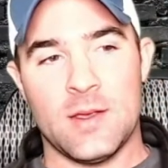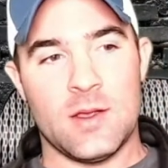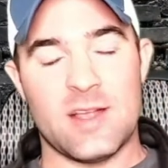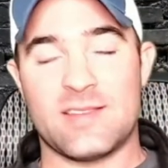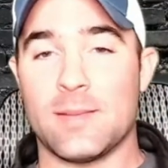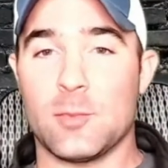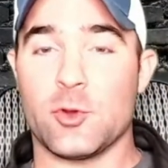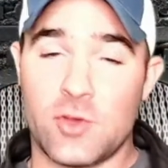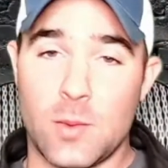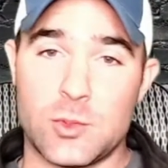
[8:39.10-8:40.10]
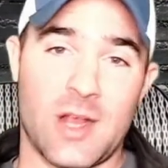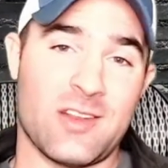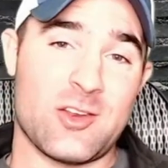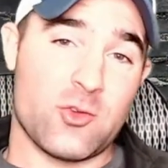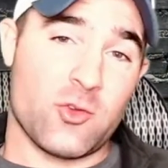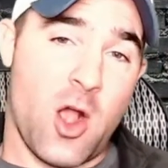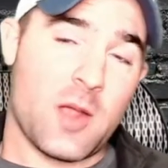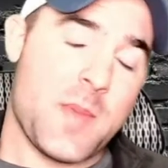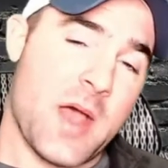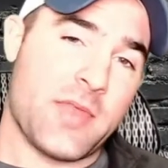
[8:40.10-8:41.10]
a similar subject and you talk
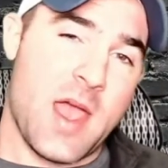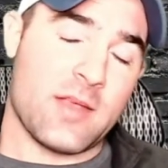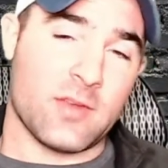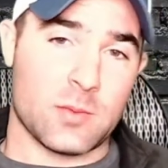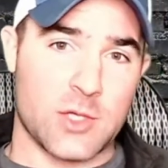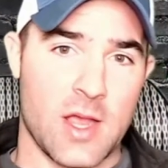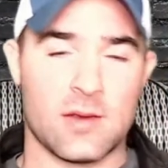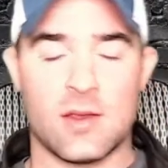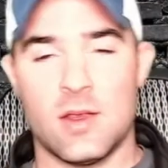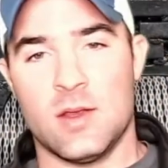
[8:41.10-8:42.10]
about that subject